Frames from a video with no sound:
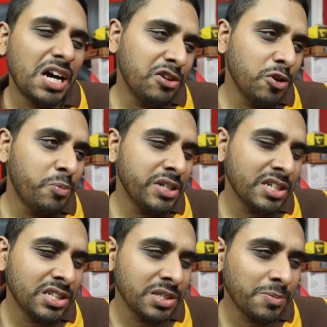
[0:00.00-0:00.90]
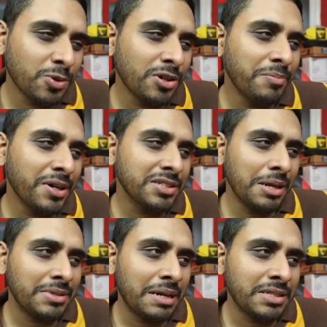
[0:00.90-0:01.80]
I do appreciate the support, but
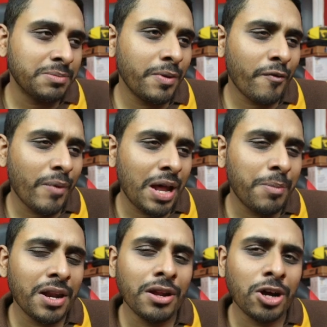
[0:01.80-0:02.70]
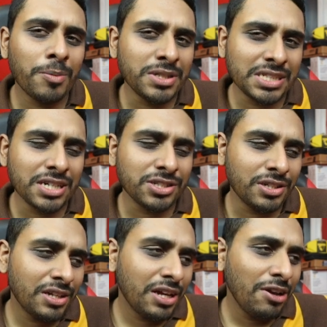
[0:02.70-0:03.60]
sometimes it's a bit of a madman in the comment
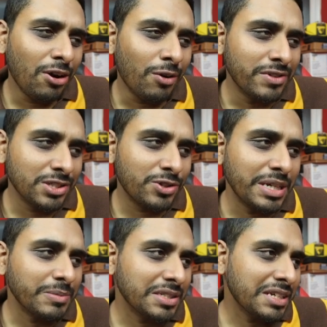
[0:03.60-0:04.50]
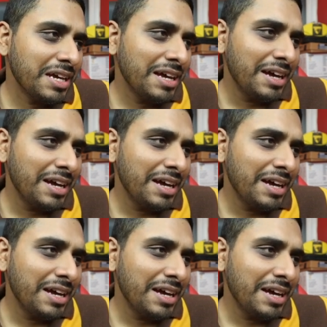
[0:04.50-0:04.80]
section of the streams.